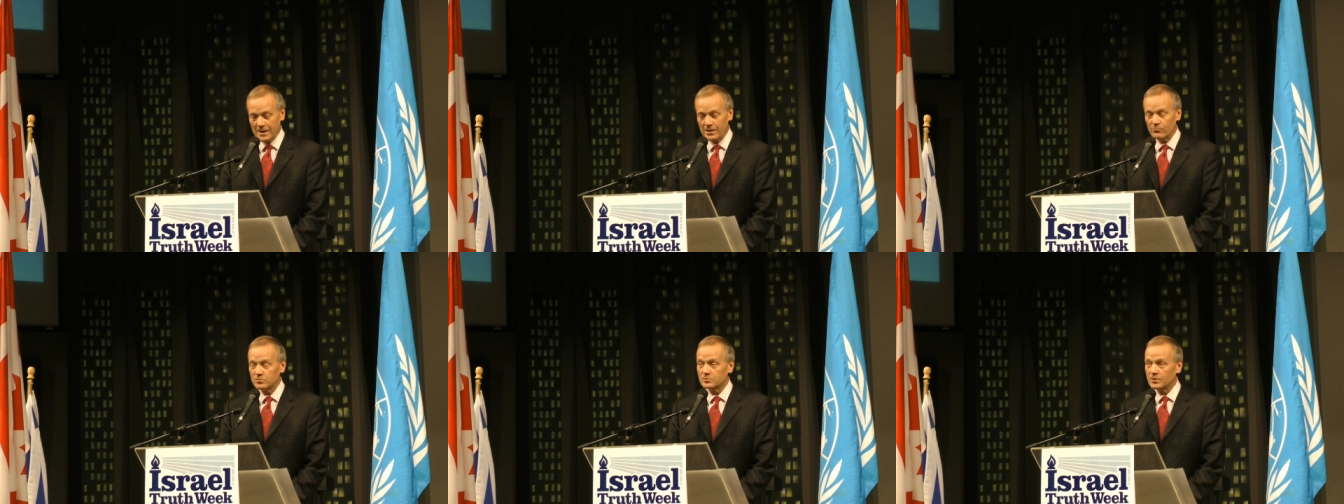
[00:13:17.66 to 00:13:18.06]

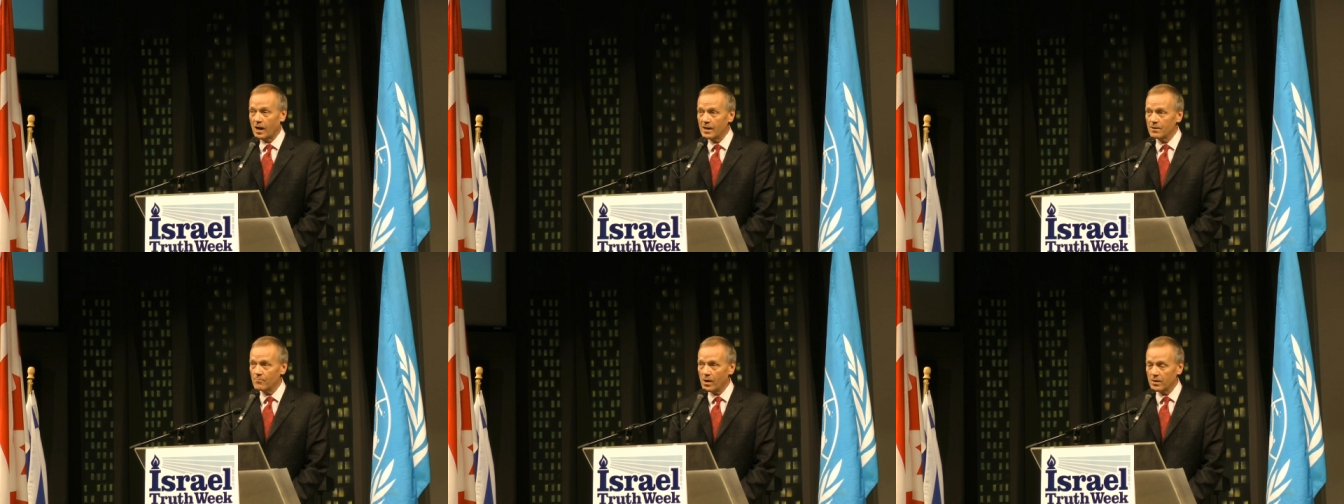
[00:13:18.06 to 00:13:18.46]
He was
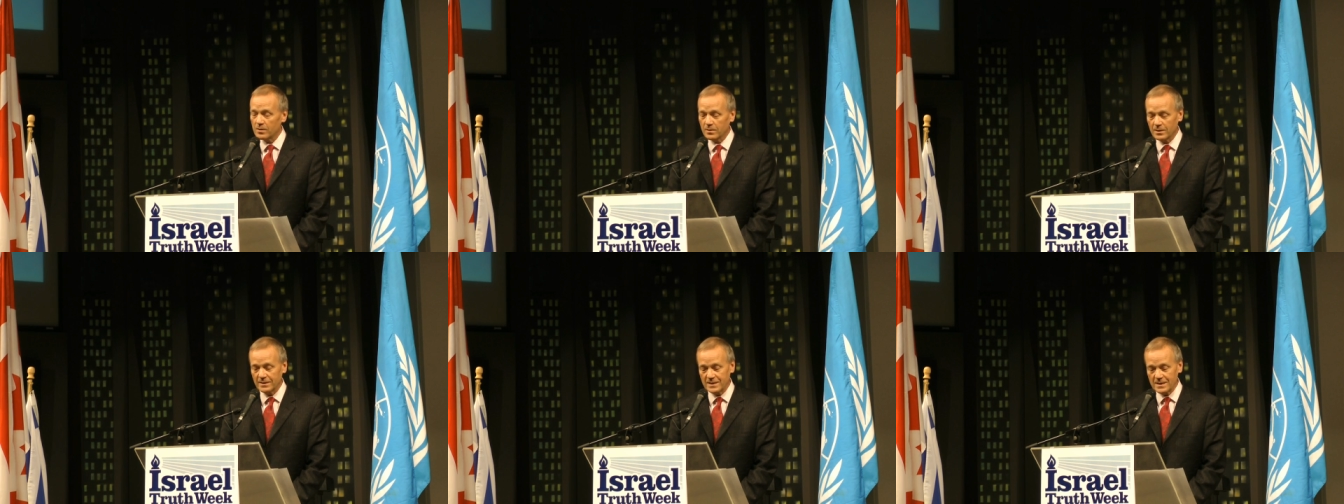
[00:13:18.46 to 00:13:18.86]

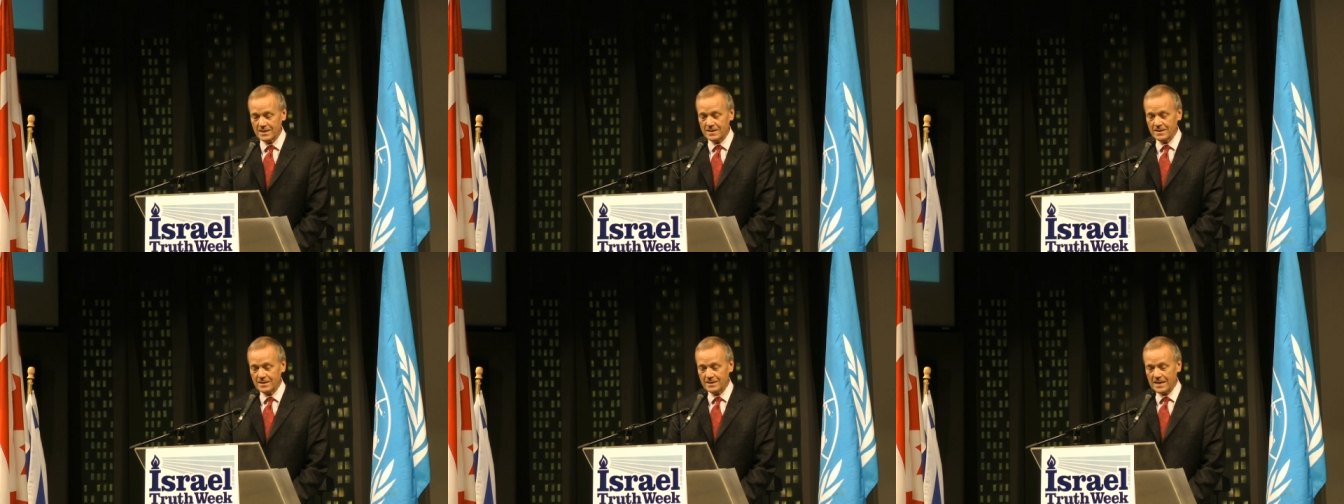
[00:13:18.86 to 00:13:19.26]
diabolically
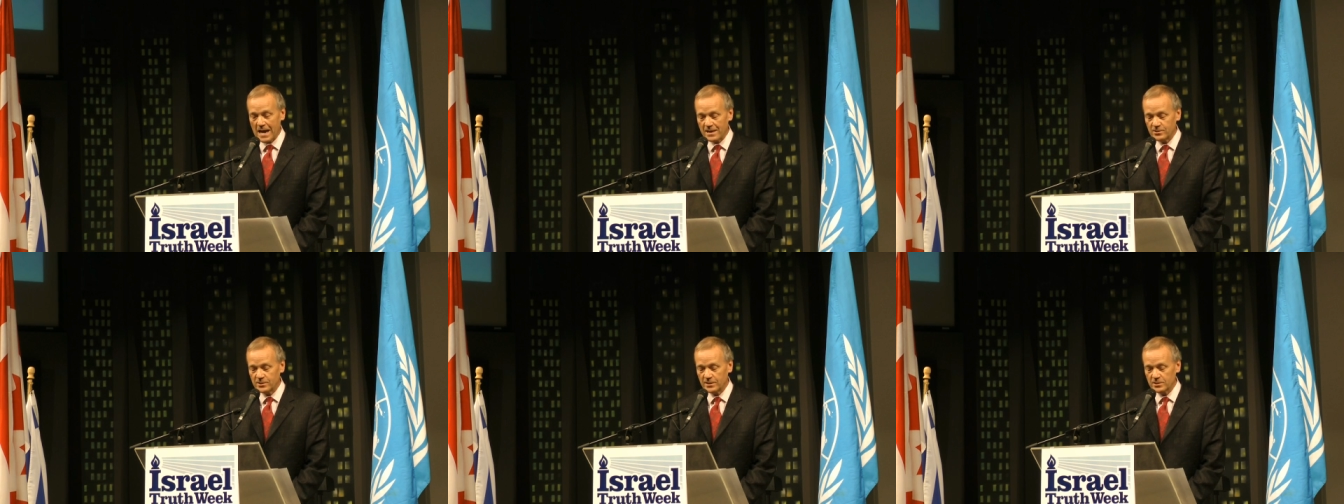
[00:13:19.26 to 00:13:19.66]

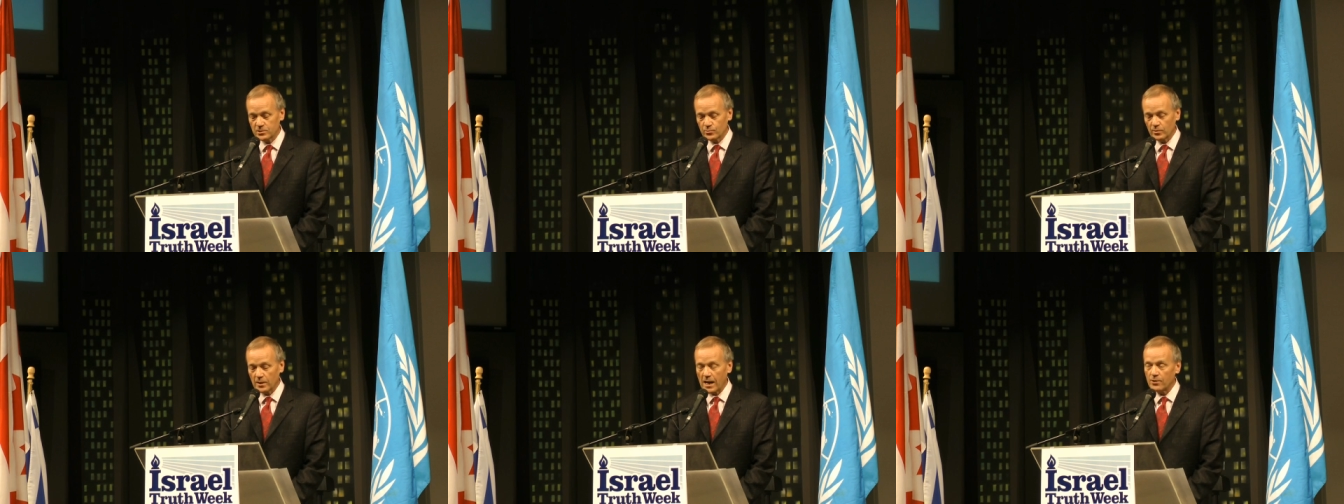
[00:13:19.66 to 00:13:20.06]

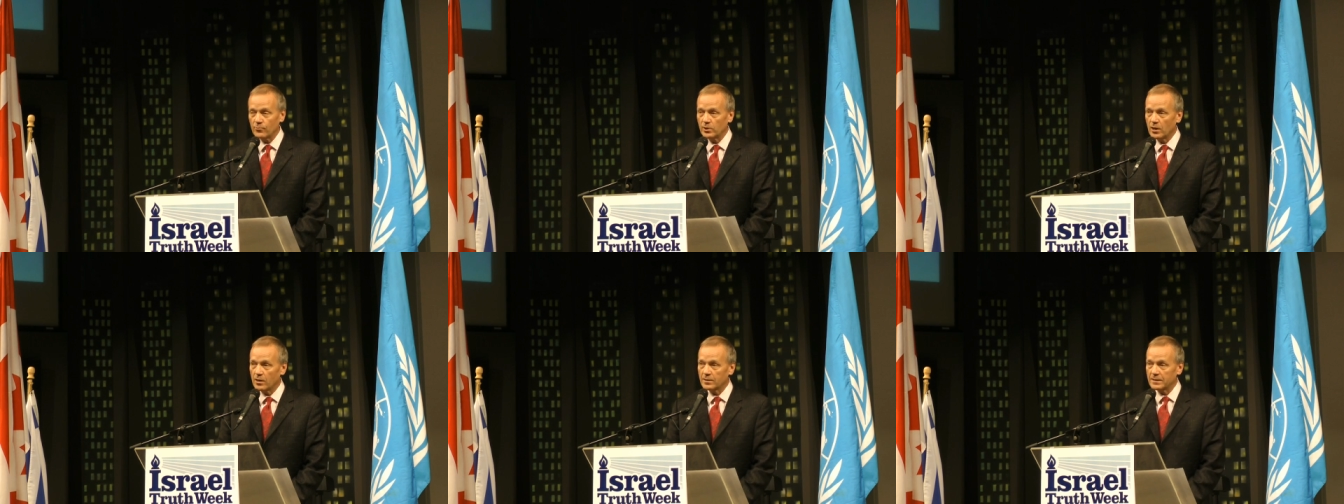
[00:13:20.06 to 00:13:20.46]
anti-Israel and
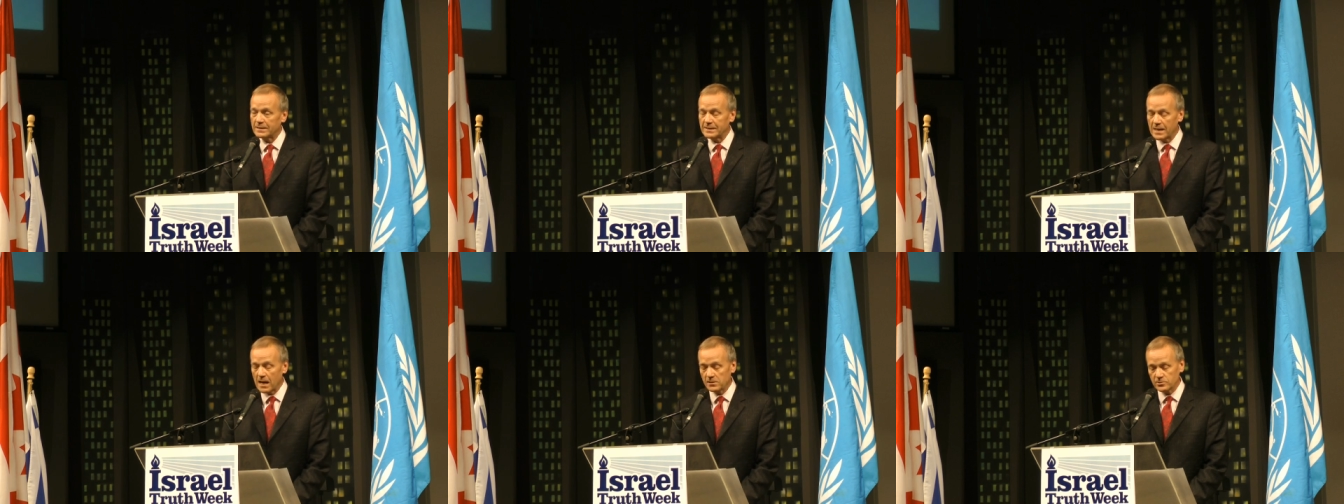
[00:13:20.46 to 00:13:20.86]
regarded
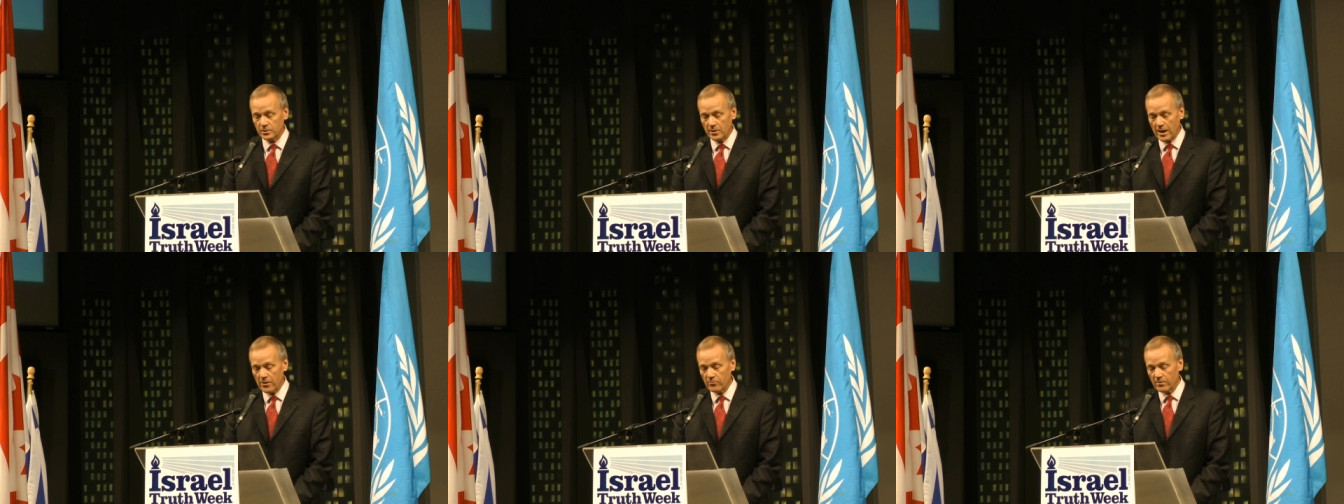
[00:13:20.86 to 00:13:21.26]

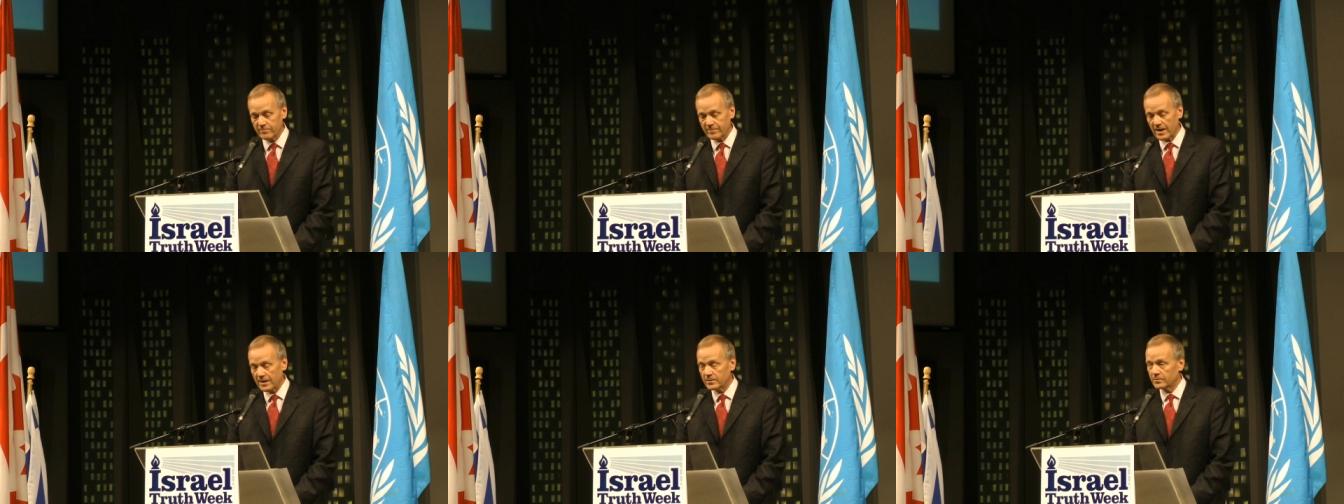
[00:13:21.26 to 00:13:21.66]
Yasser
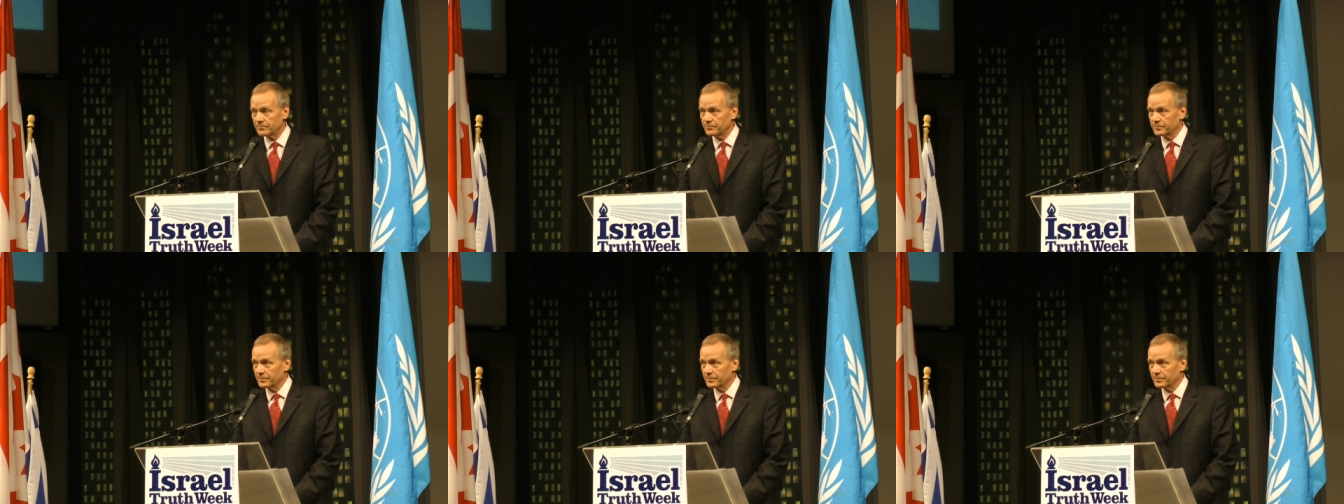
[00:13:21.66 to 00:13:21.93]
Arafat,